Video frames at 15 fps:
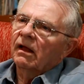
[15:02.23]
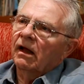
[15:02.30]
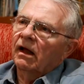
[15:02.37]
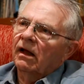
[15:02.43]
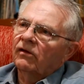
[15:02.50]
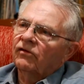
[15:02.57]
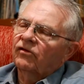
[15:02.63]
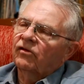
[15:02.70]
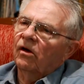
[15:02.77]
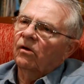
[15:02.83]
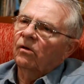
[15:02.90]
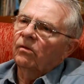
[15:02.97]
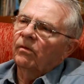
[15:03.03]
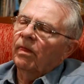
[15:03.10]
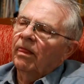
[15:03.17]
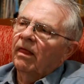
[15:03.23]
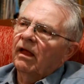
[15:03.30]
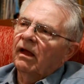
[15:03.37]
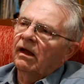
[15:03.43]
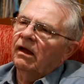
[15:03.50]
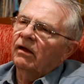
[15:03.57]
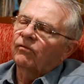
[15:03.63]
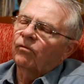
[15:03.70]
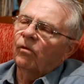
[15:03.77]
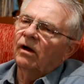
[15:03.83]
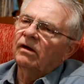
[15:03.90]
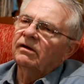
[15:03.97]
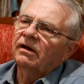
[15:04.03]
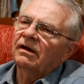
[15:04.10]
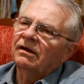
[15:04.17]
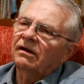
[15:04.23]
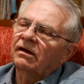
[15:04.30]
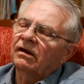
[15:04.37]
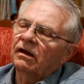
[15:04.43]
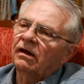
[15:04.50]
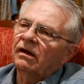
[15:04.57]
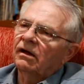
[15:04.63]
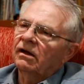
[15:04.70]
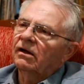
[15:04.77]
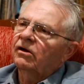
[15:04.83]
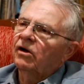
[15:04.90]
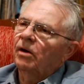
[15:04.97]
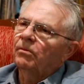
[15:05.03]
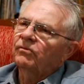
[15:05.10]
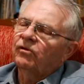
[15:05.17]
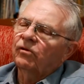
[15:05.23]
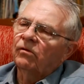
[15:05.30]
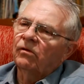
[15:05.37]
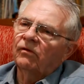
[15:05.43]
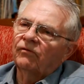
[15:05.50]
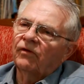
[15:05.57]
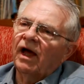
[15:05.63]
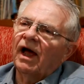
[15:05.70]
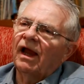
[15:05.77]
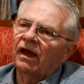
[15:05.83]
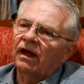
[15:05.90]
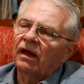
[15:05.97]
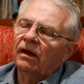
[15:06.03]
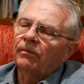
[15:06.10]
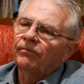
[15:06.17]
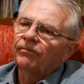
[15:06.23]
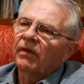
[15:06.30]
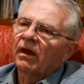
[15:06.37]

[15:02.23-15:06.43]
And so if one can come to a valley,